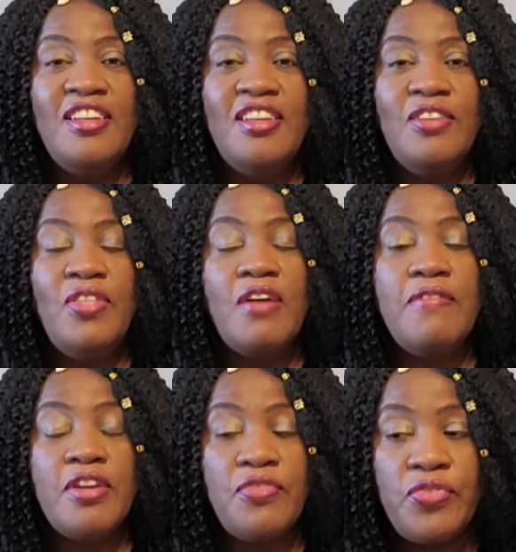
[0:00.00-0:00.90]
There are
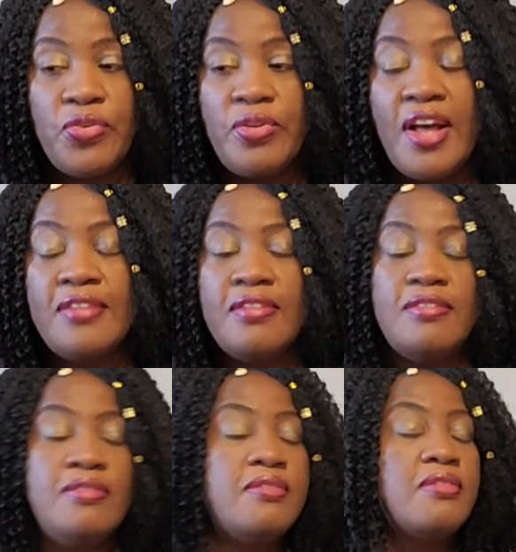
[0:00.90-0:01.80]
very few
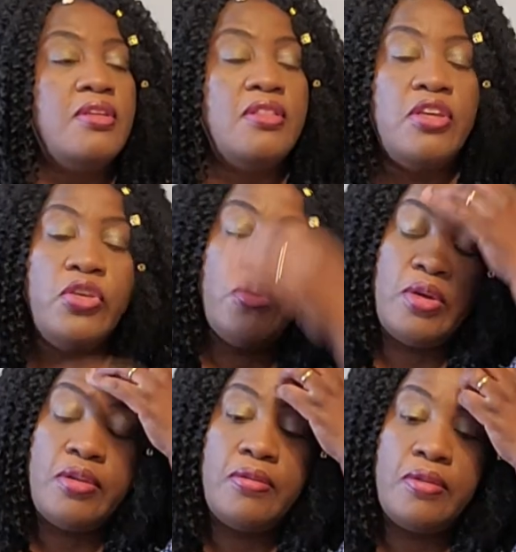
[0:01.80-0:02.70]
nurses in the
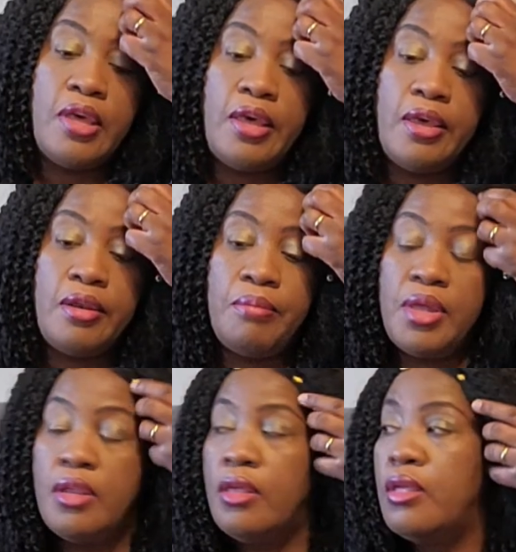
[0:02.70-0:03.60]
US, and
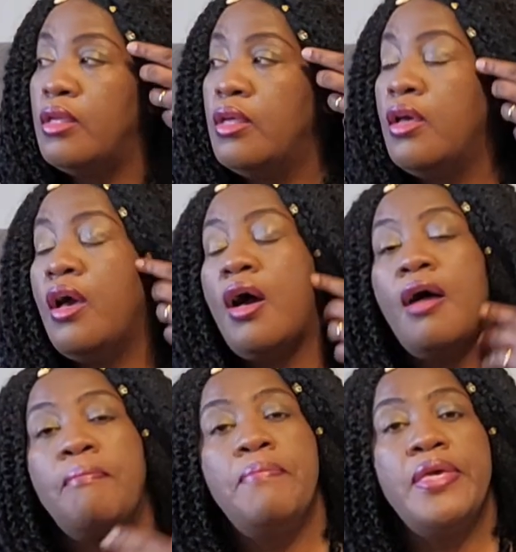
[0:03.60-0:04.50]
many
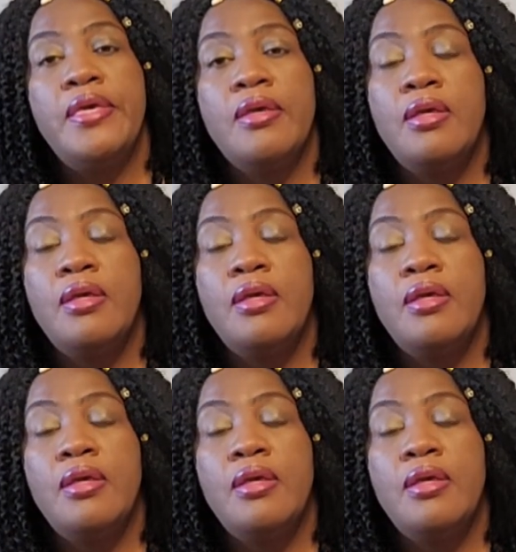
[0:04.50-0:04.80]
are being